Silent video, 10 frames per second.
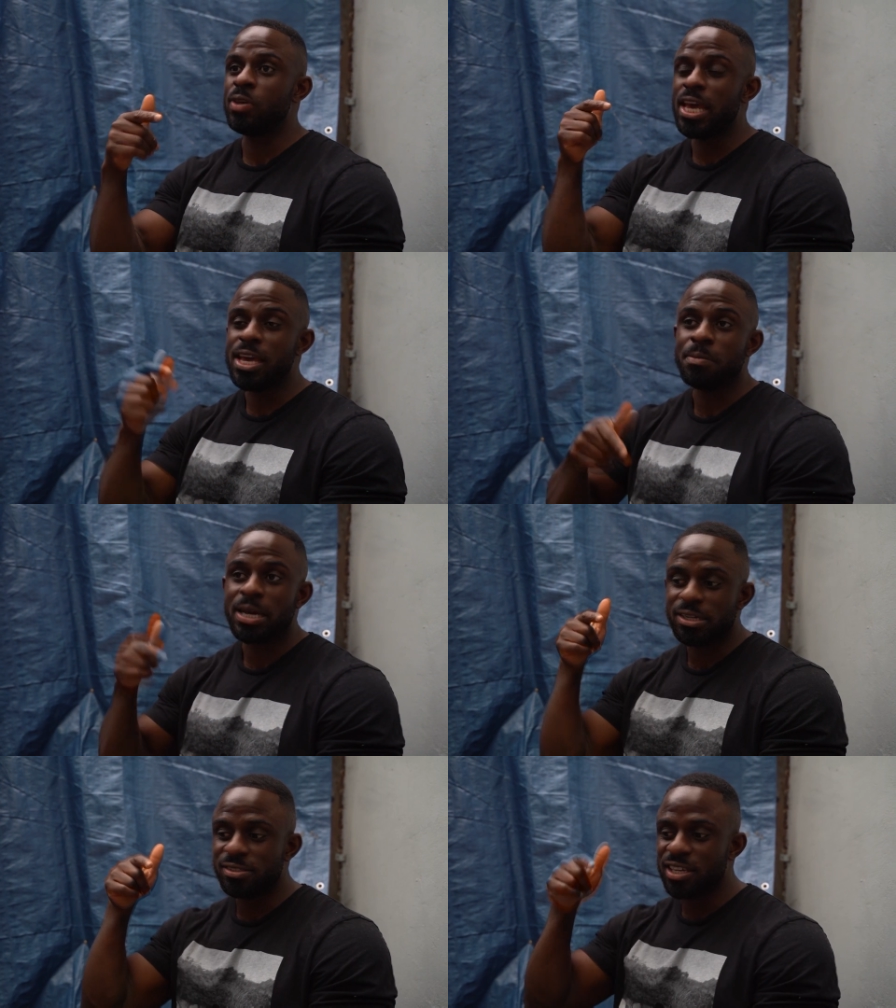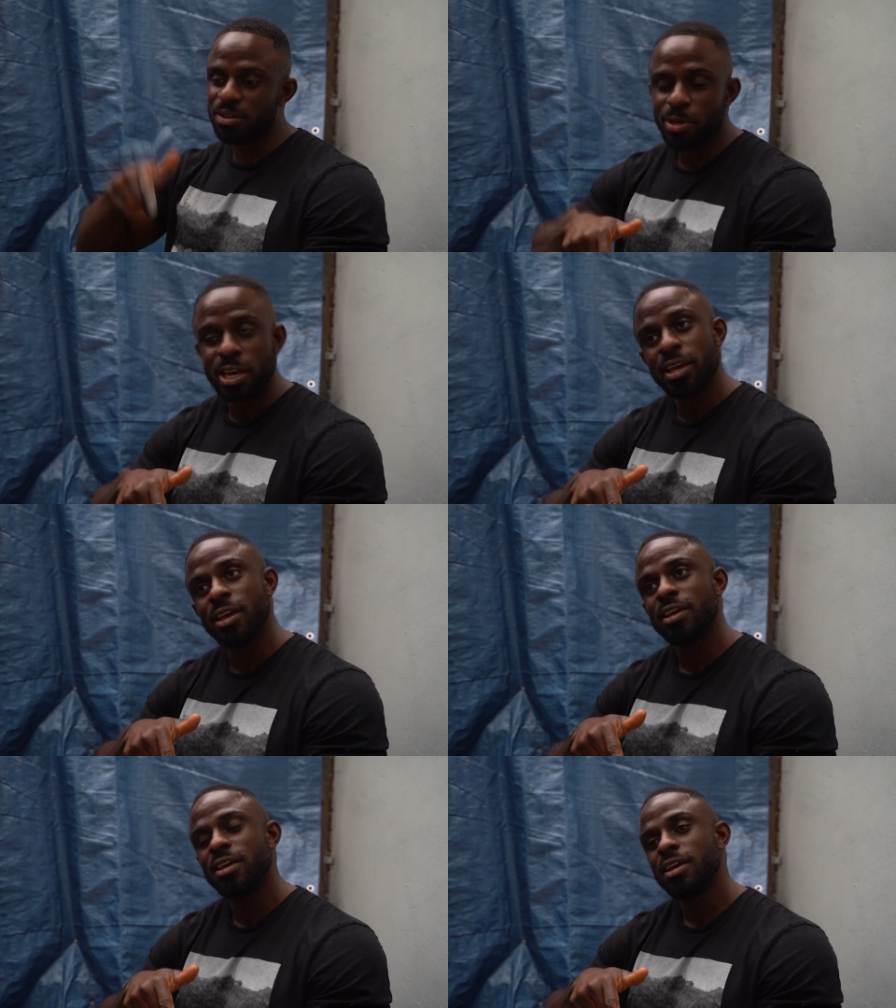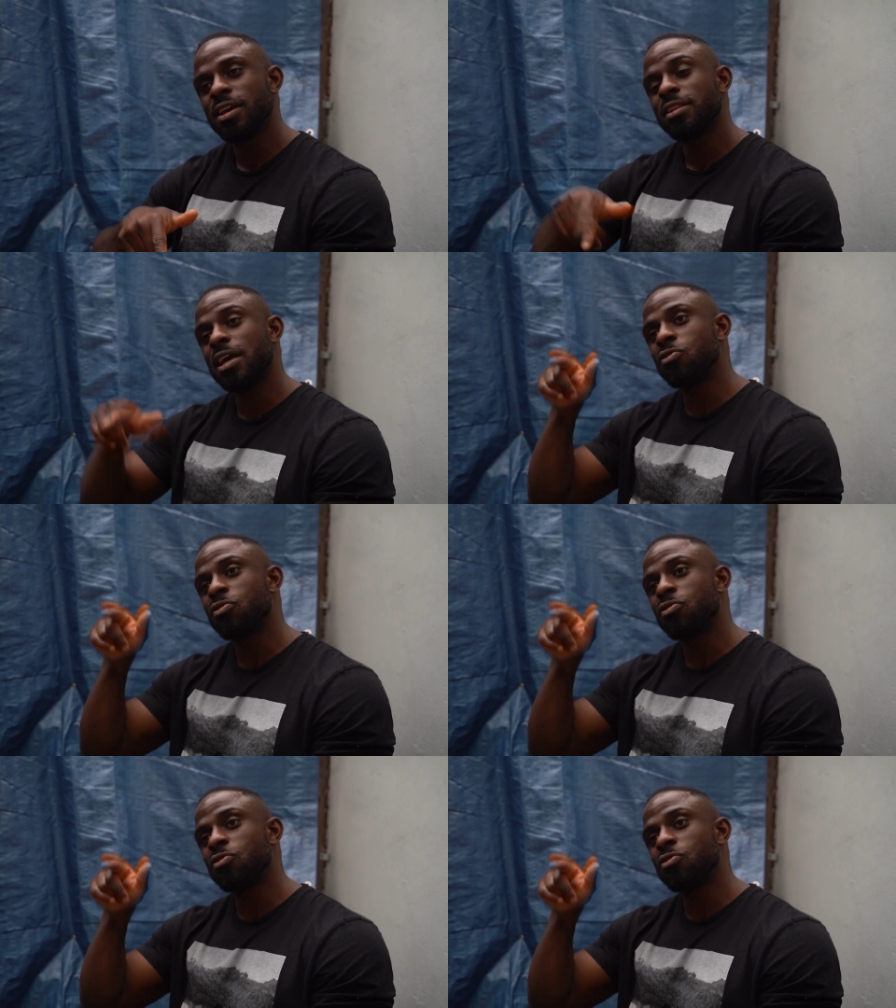came at the same year mm-hmm.